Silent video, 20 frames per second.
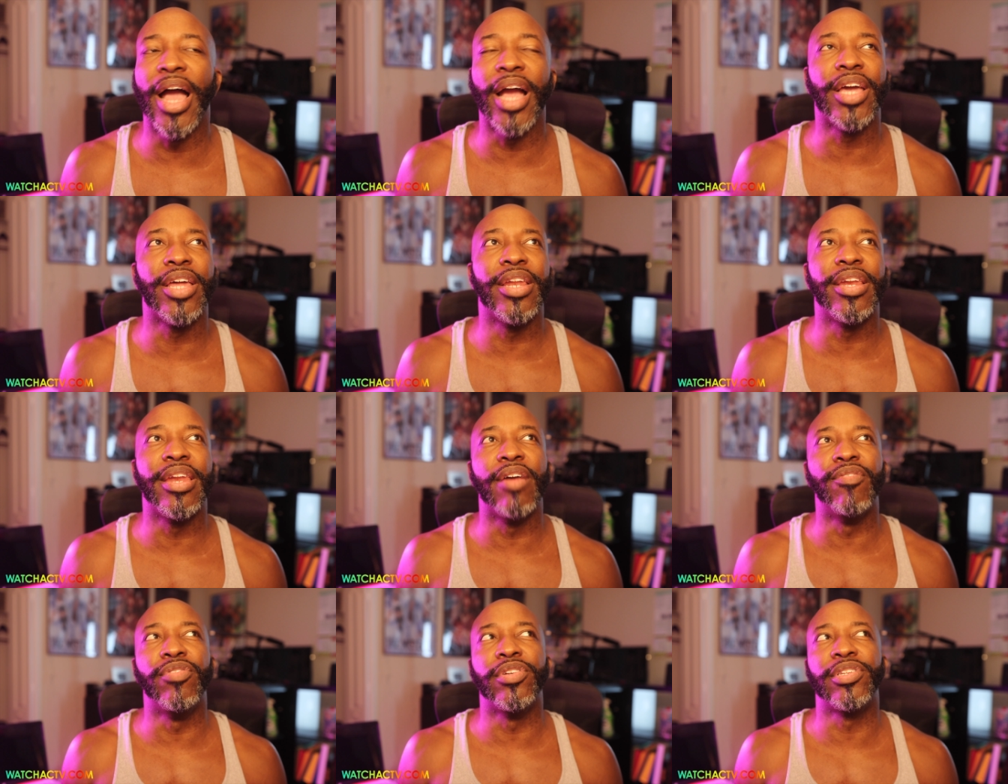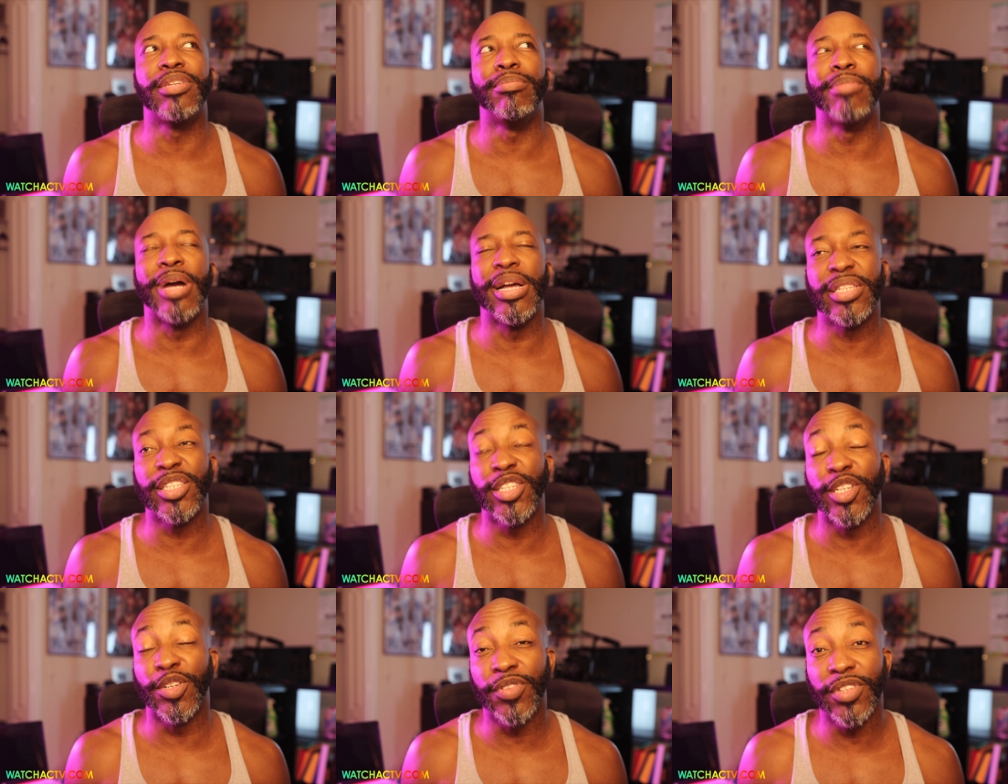could never see
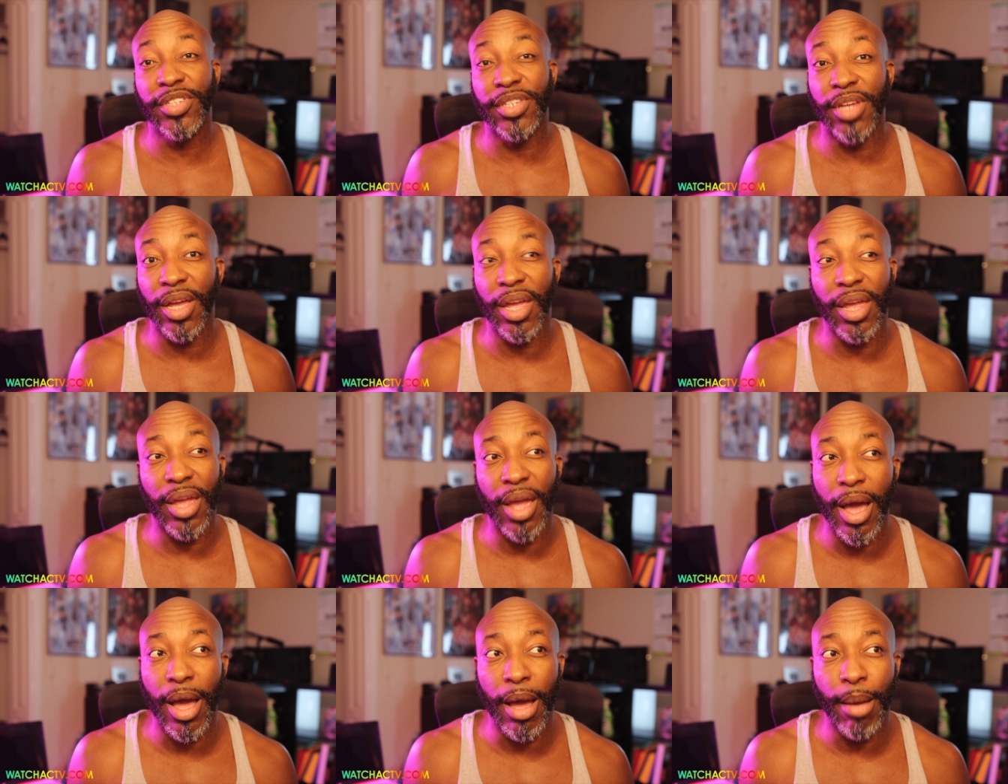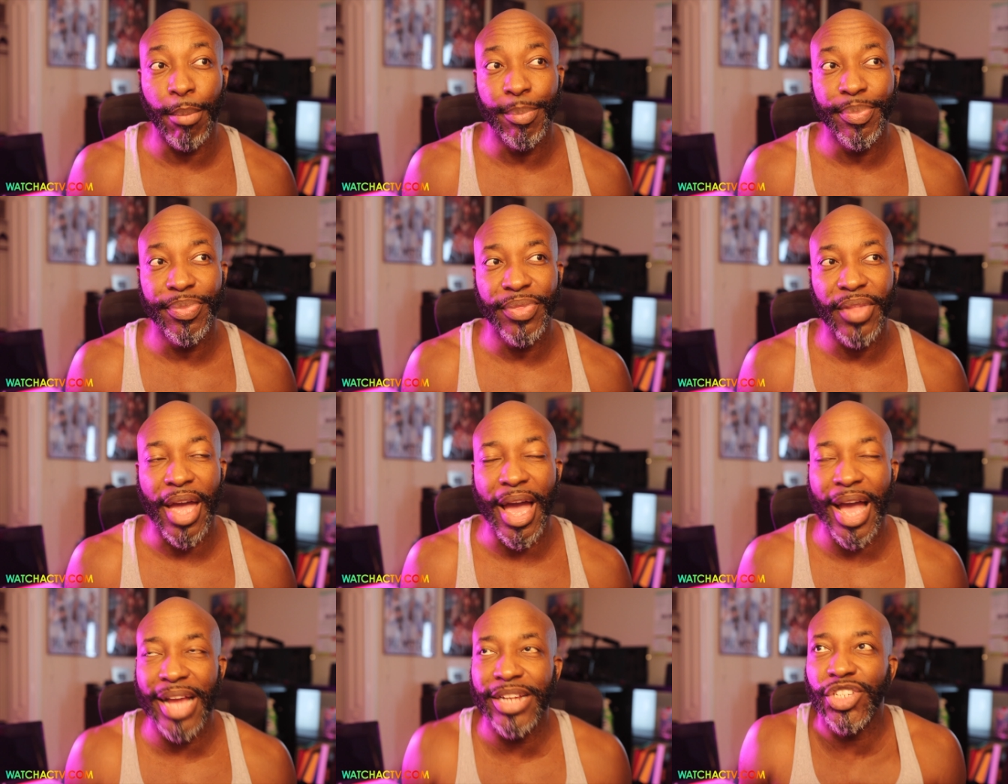myself sucking up.
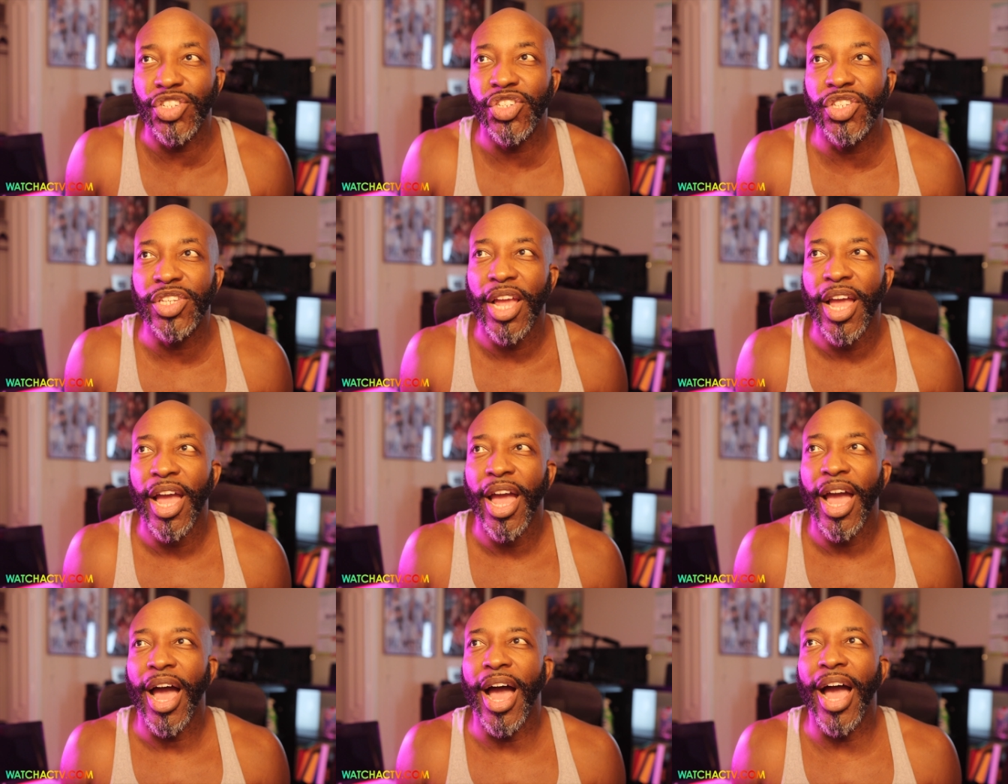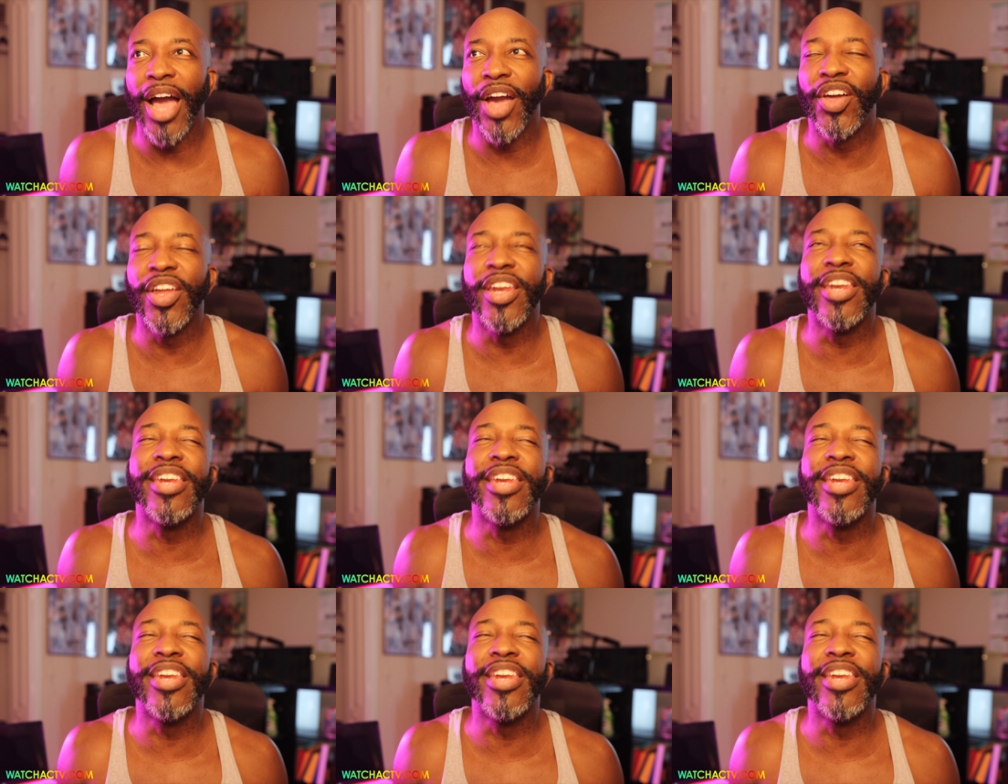I could